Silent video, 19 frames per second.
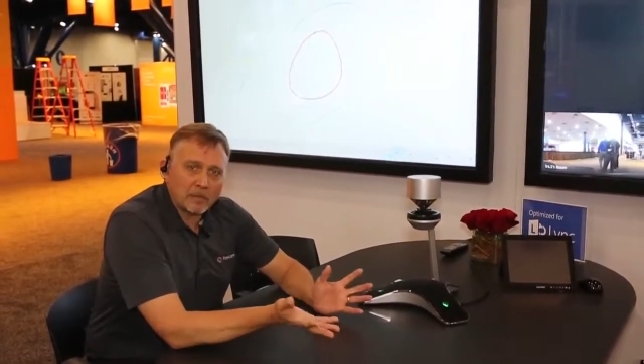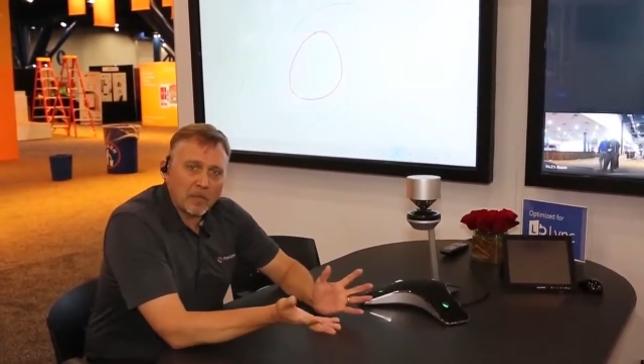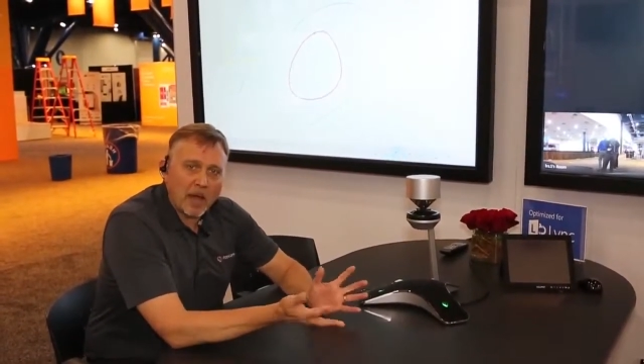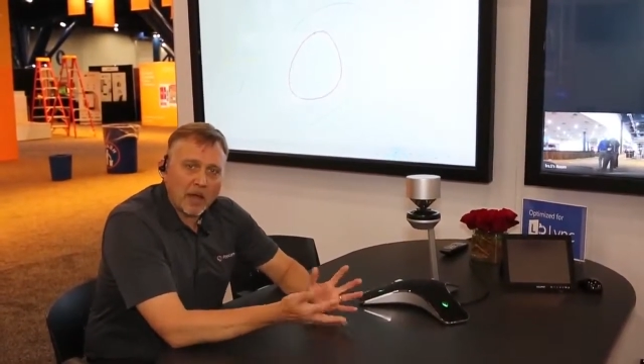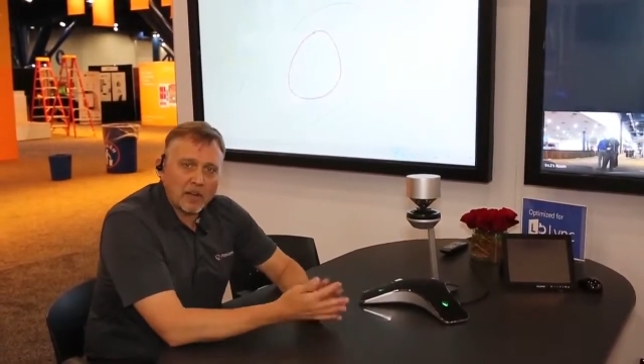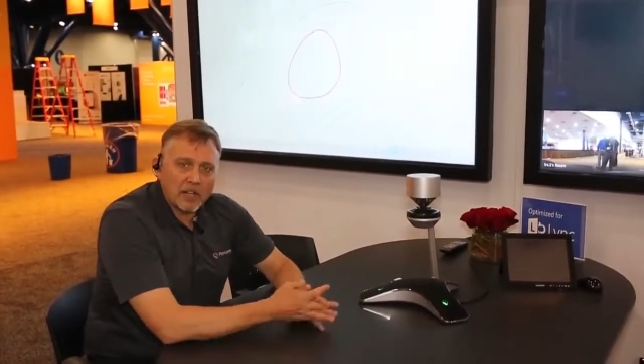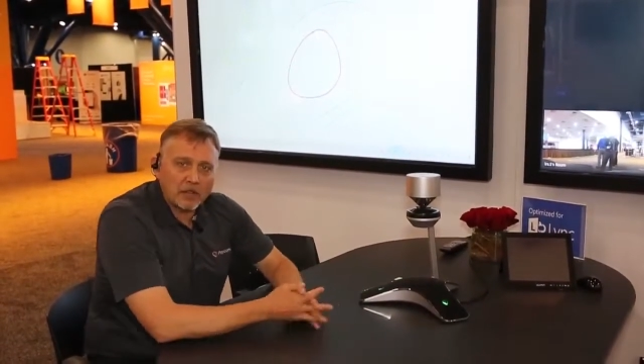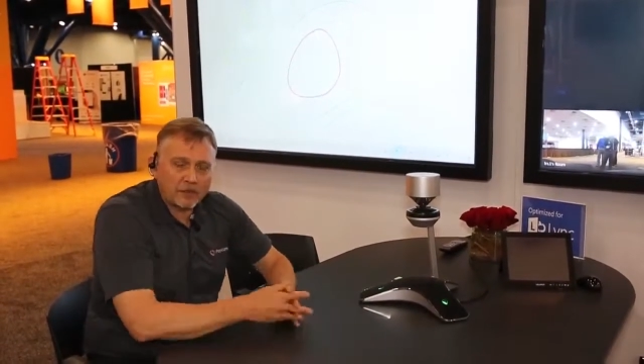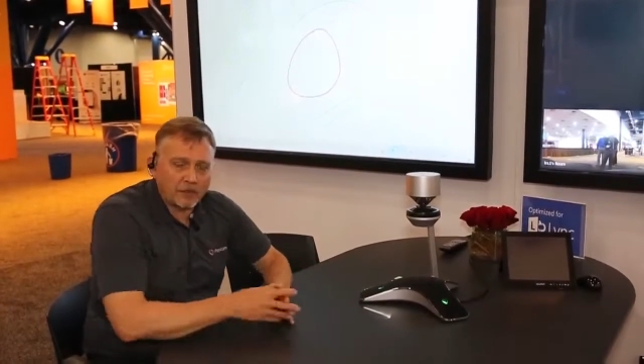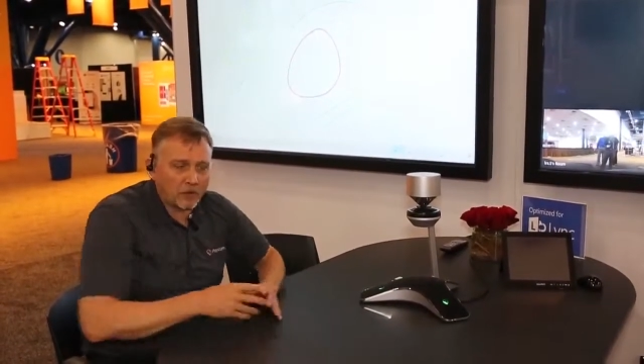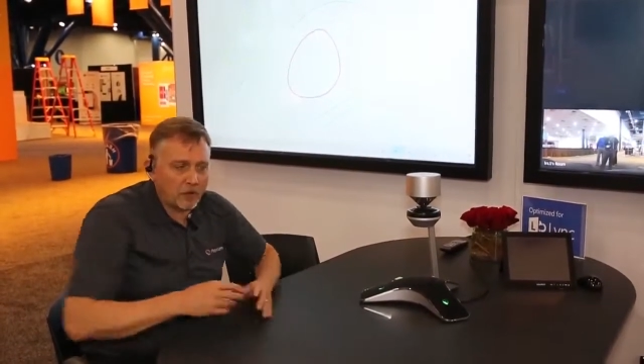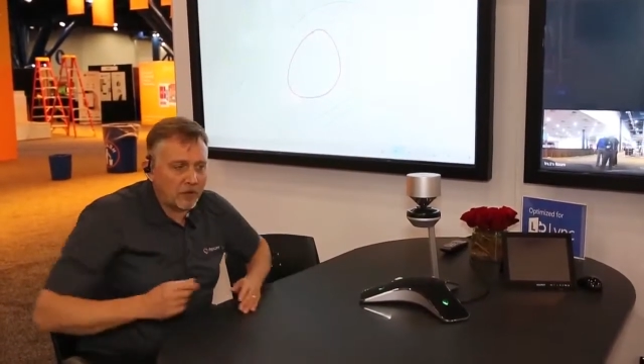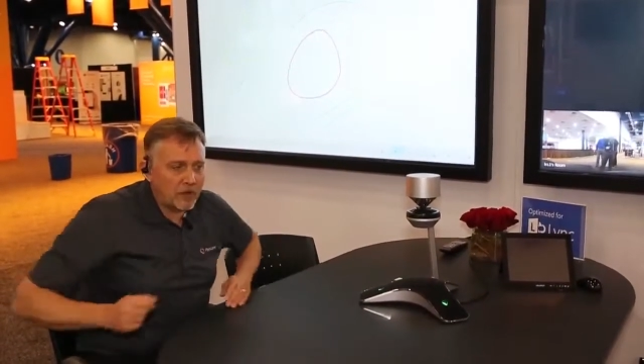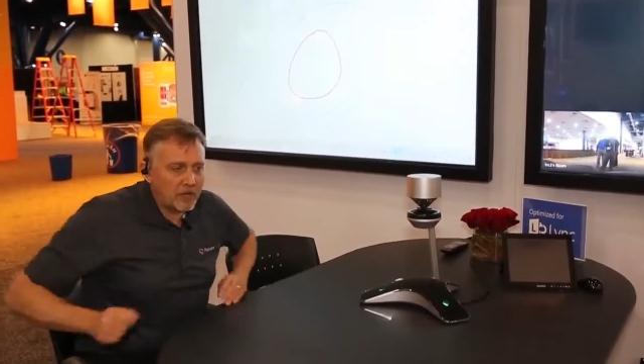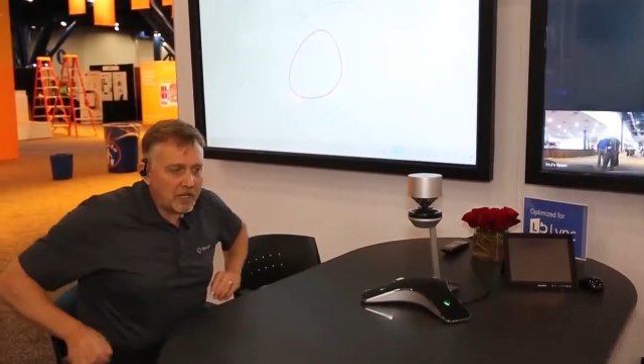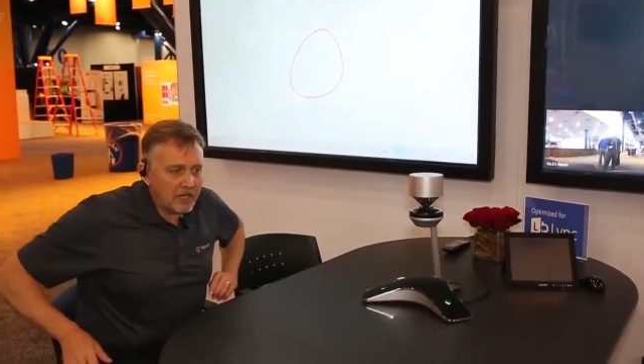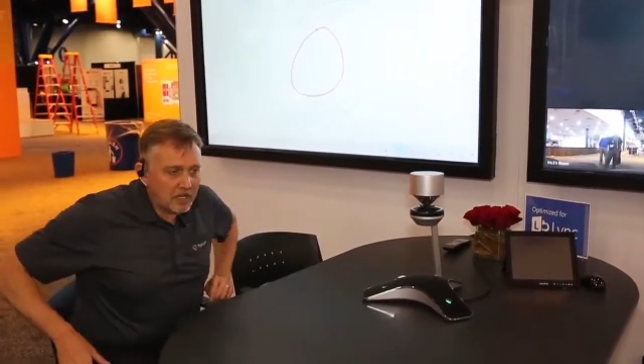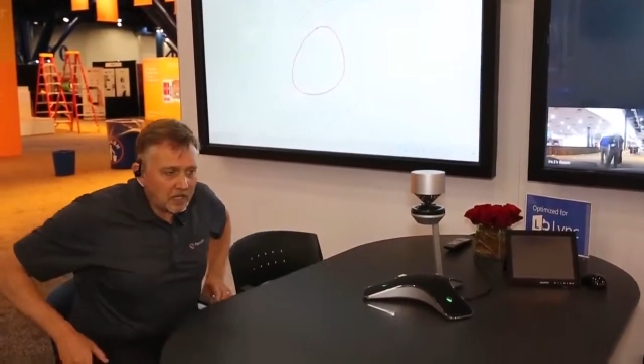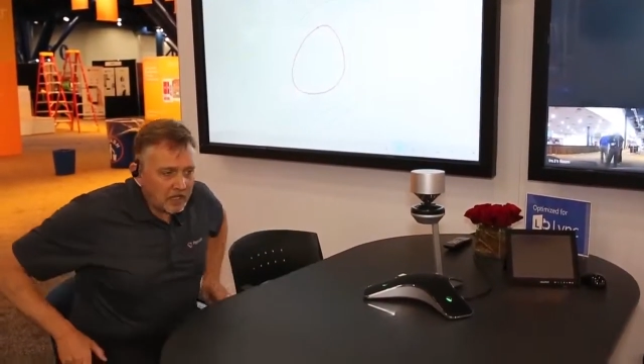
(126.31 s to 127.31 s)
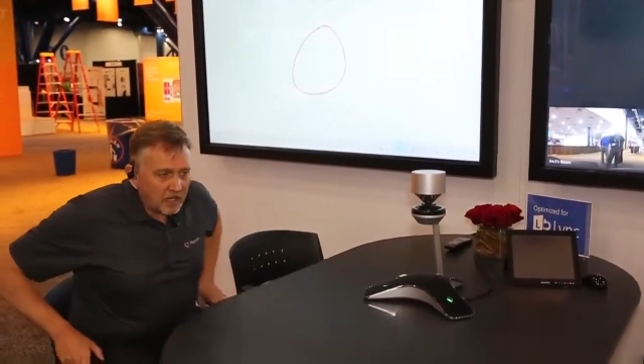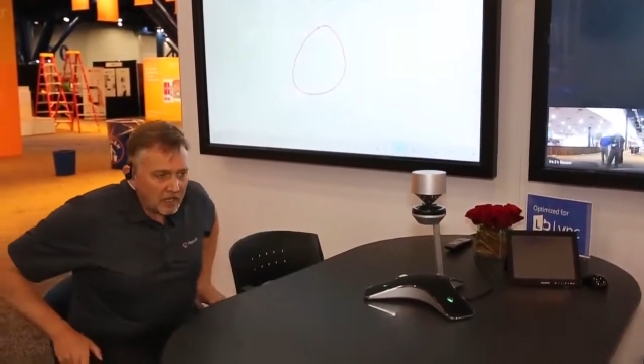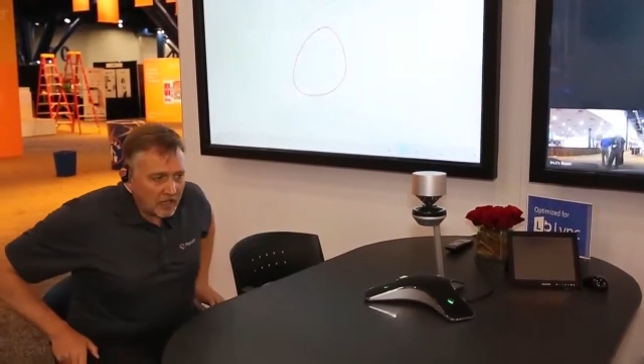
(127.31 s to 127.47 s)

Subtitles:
about it for the